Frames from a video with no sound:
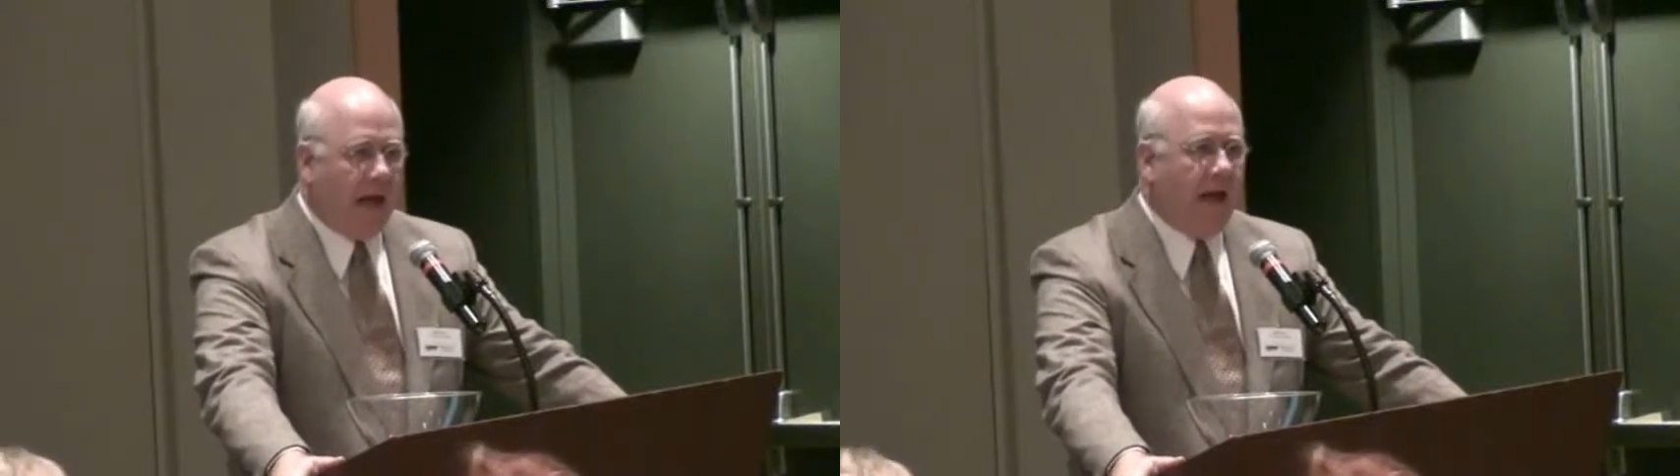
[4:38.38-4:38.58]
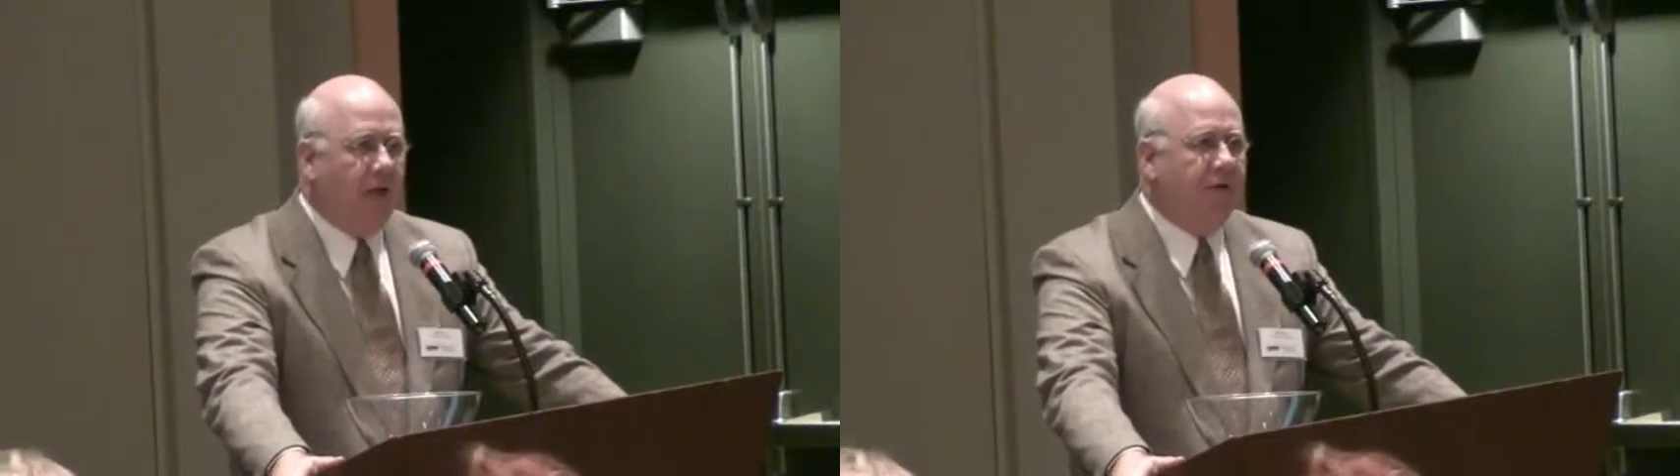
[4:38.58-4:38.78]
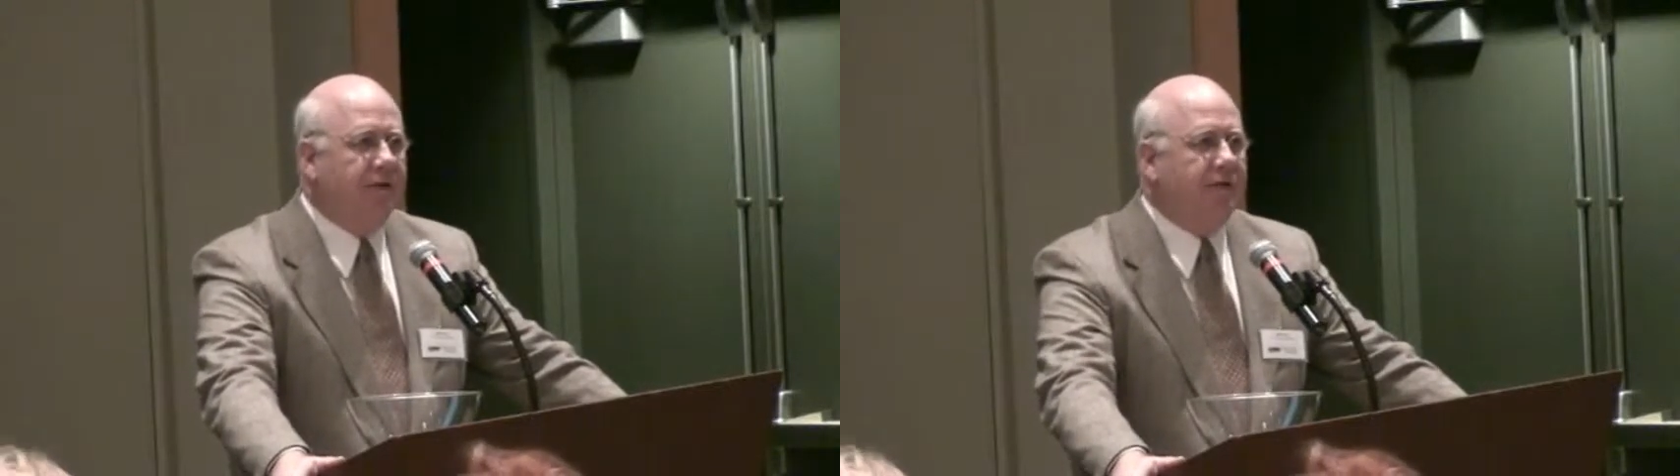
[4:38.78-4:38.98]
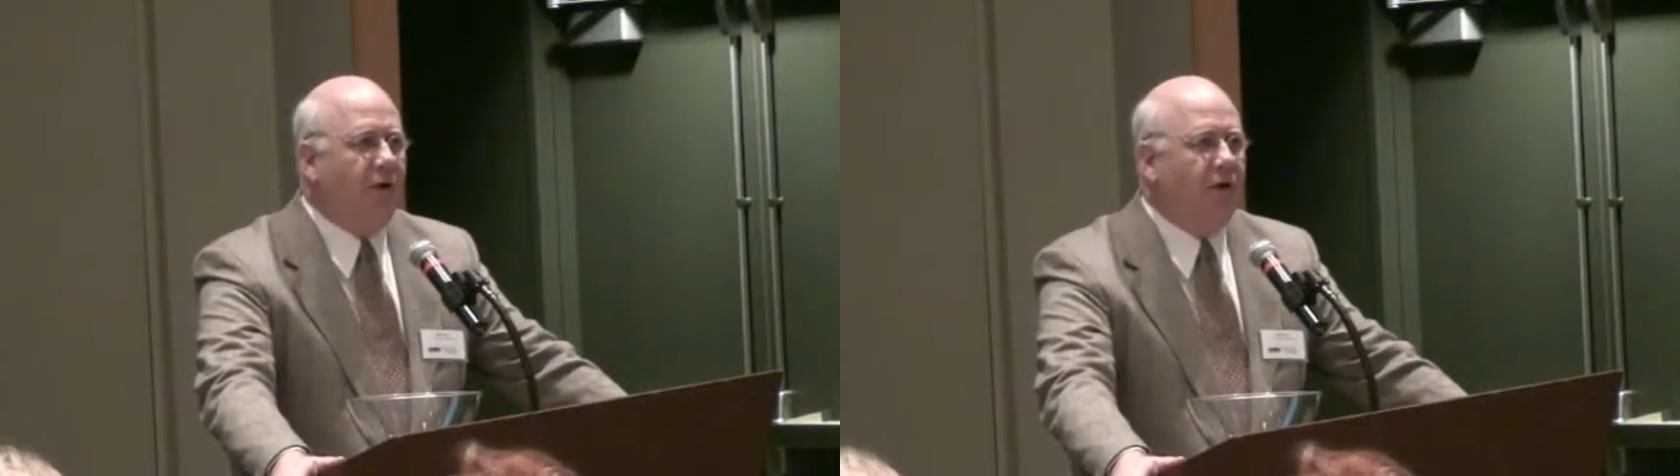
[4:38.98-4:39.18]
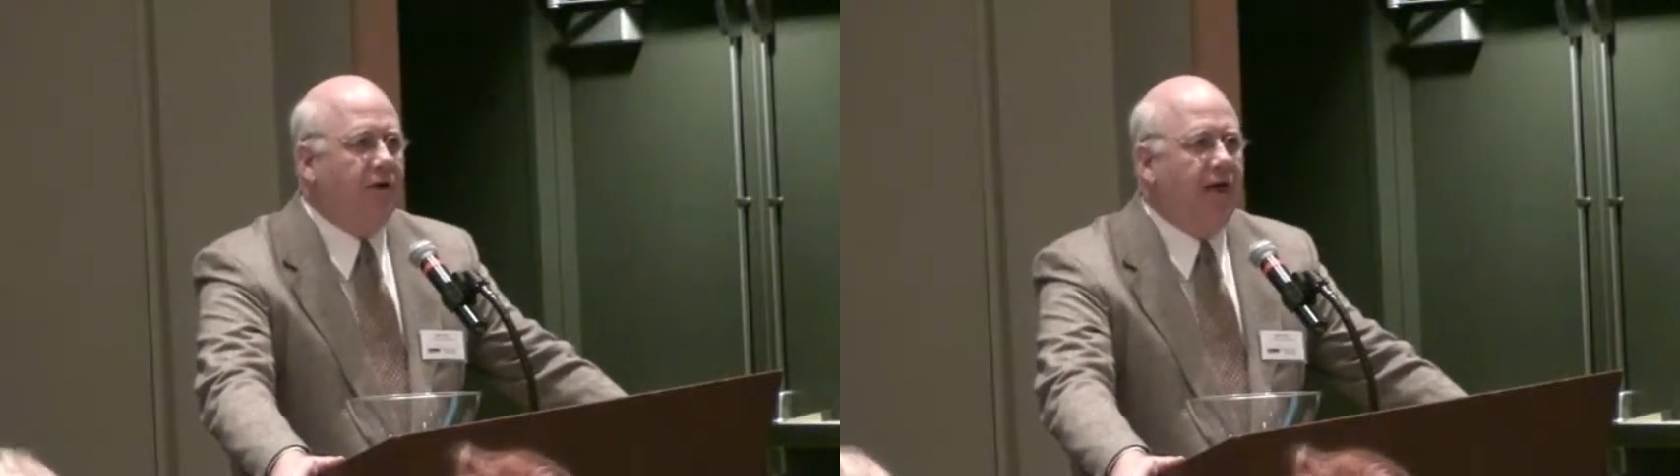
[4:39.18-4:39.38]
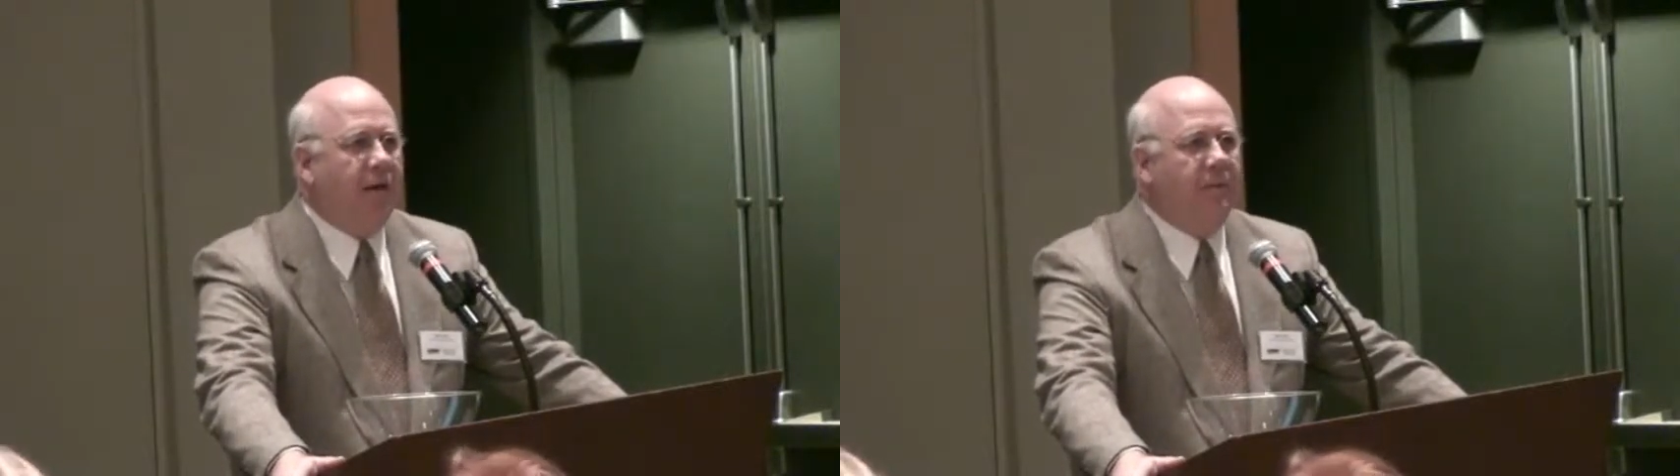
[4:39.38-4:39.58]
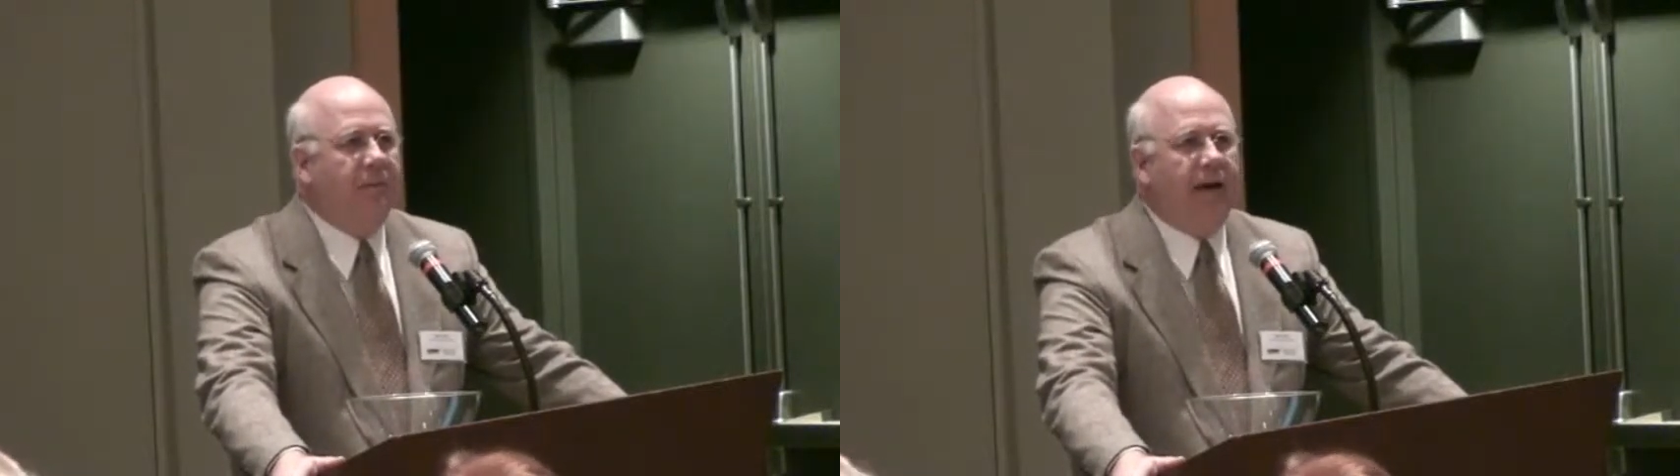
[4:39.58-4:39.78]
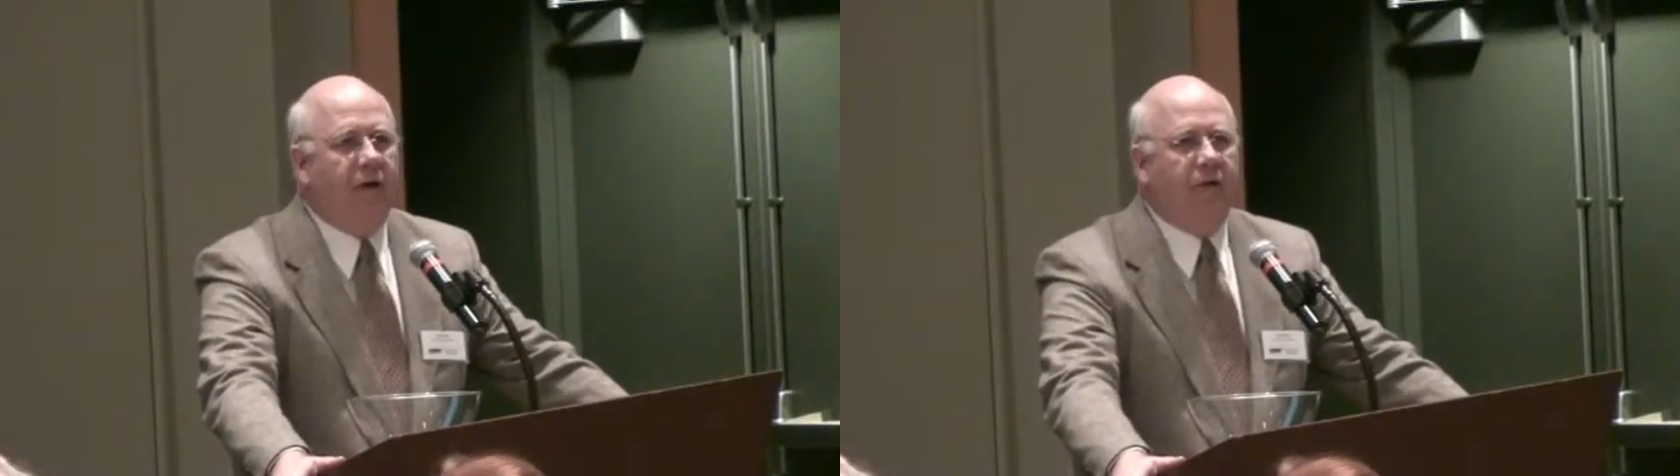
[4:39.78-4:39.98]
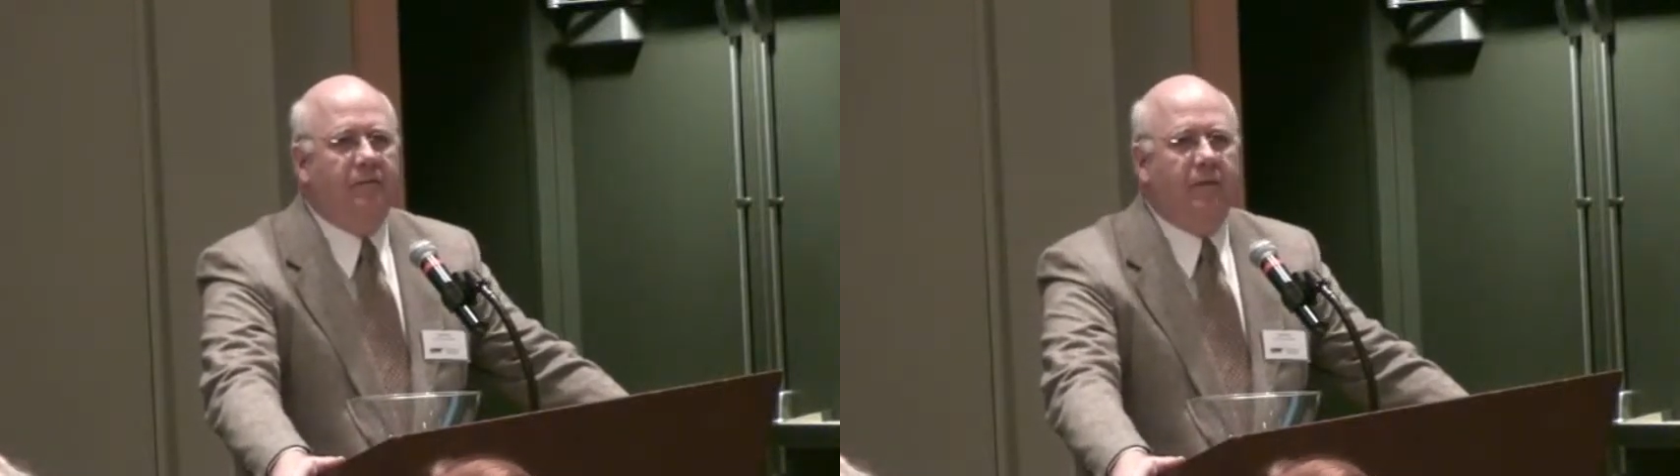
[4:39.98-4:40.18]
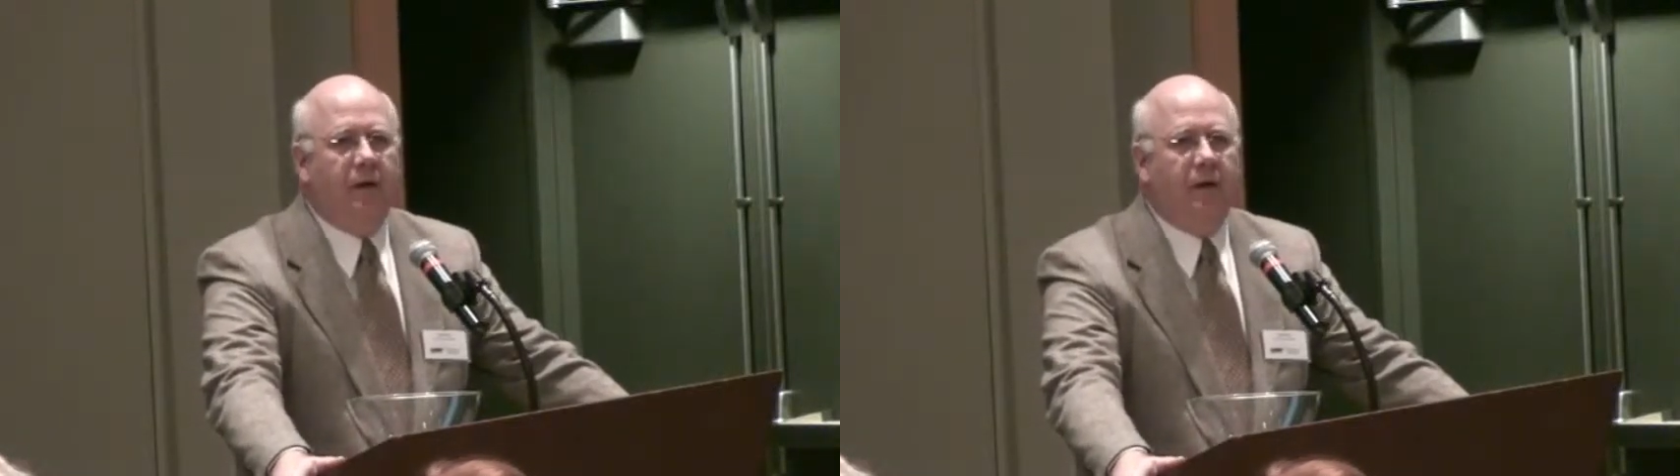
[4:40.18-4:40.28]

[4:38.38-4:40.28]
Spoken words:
How this all came about.